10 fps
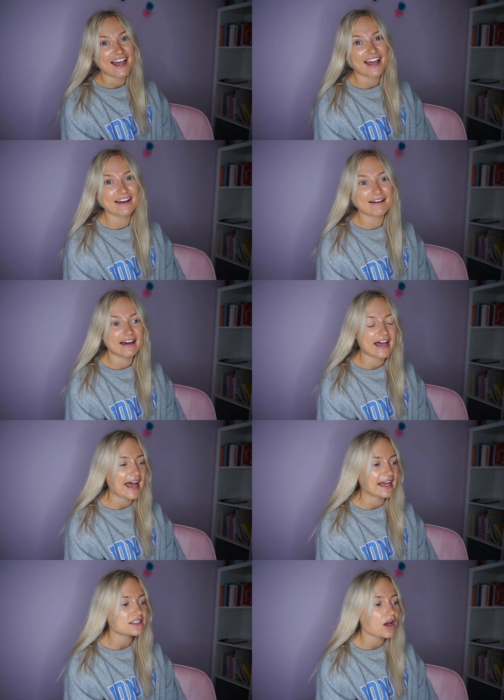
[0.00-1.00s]

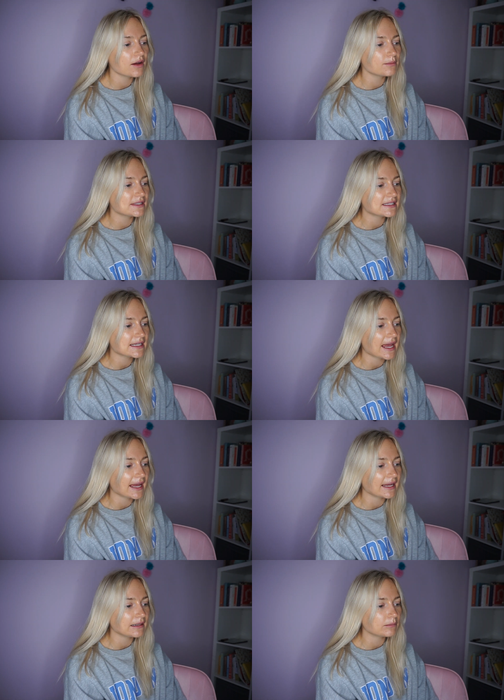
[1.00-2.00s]
And I would
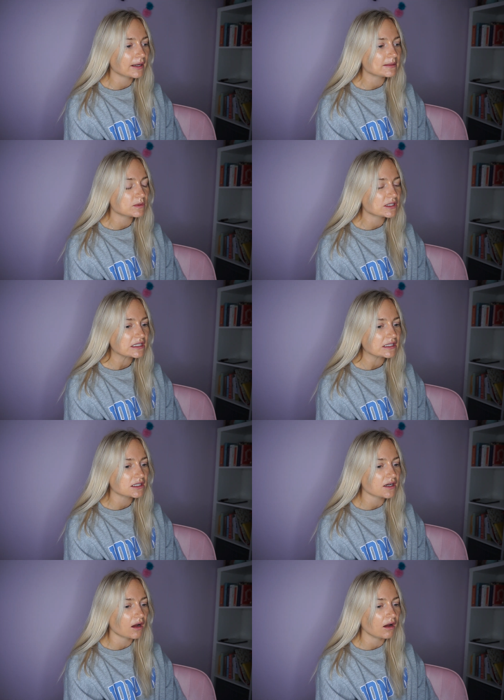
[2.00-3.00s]
say, when would it
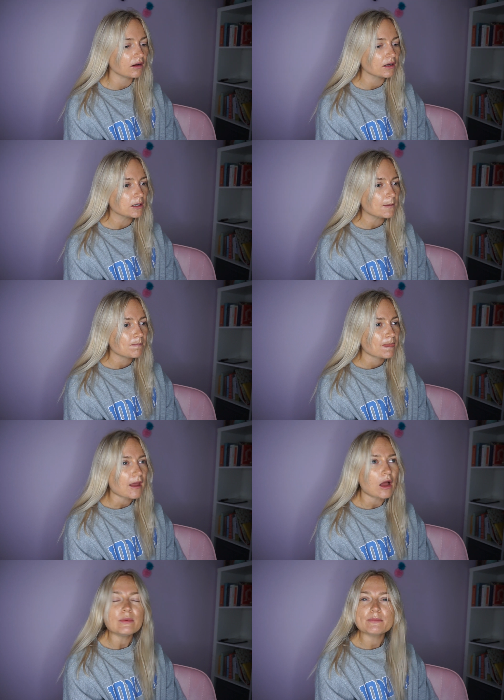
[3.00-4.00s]
start?
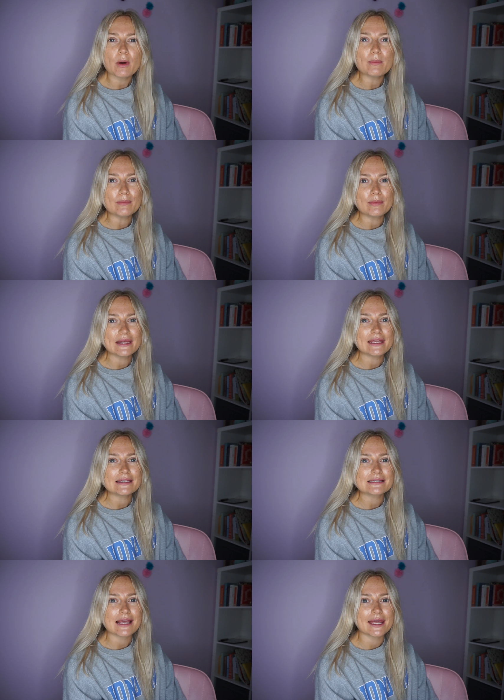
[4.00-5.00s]
I would
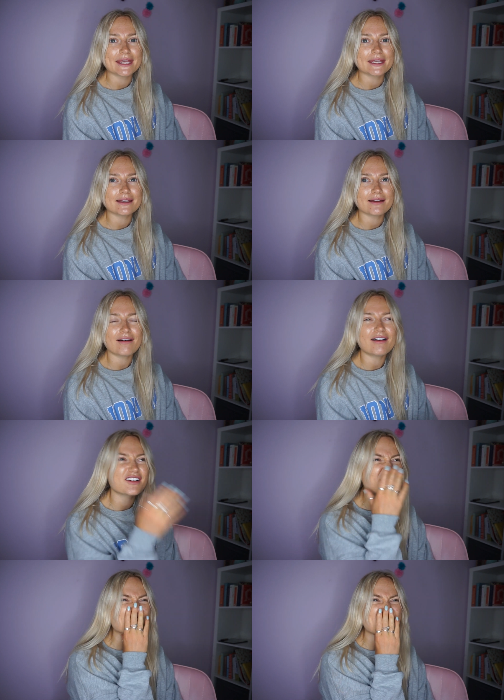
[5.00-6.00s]
probably say, oh
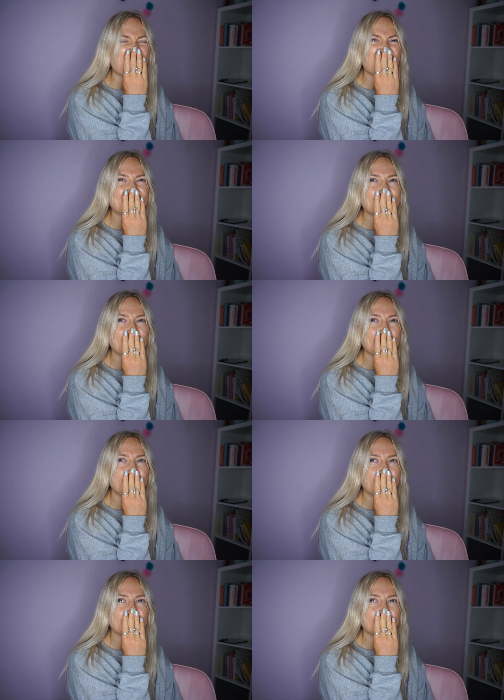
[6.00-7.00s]
God, I can't really
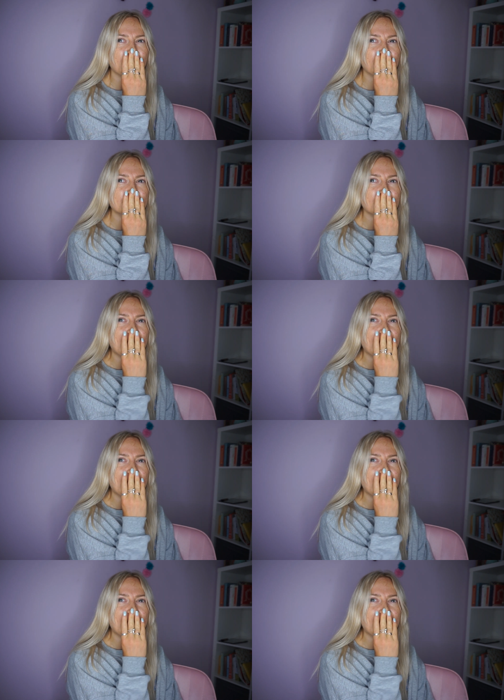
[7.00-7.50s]
pinpoint, you know.